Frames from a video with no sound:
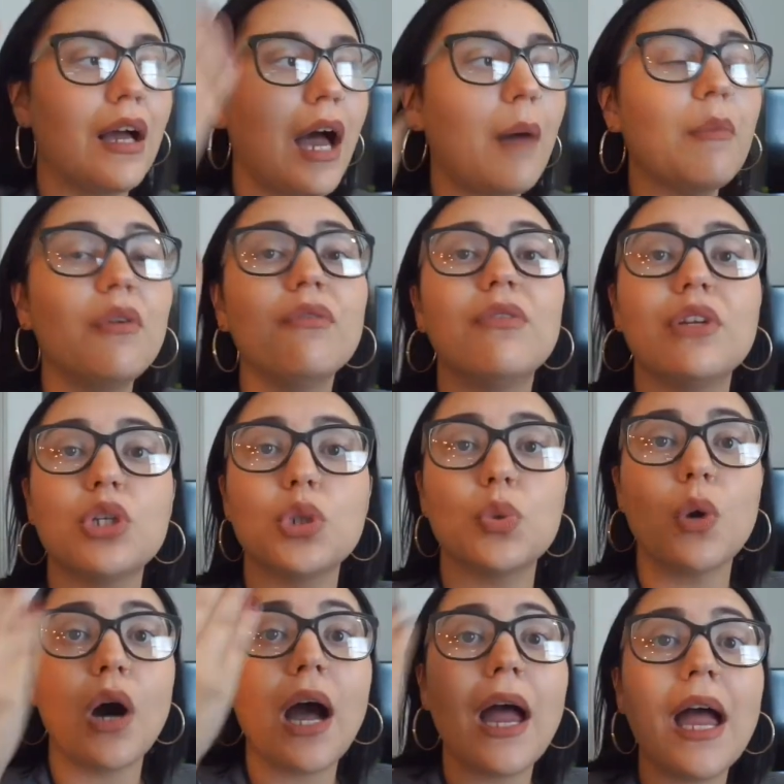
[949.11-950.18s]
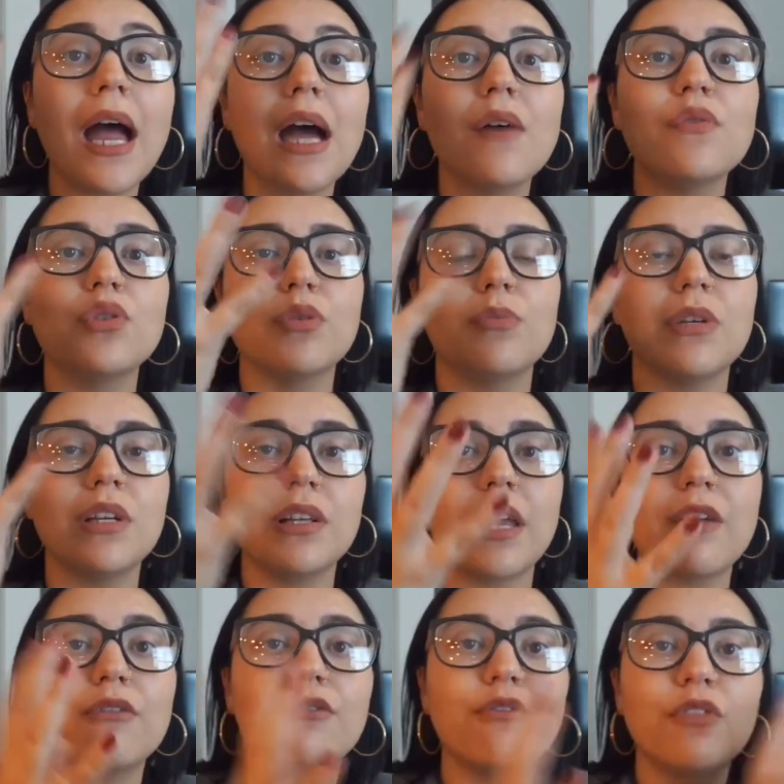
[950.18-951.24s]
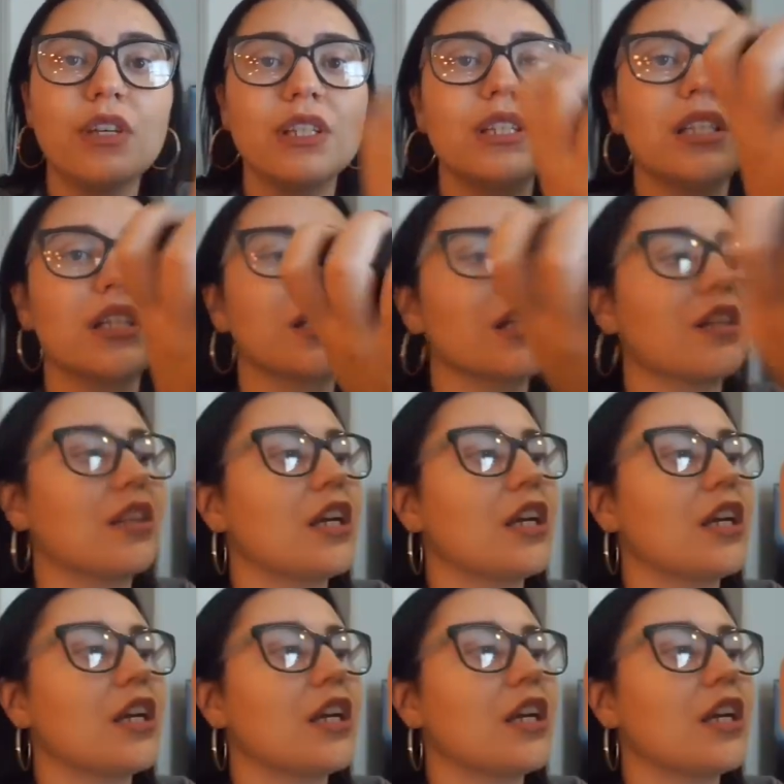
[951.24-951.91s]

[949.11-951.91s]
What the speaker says: I'm a visual. I have to be like physically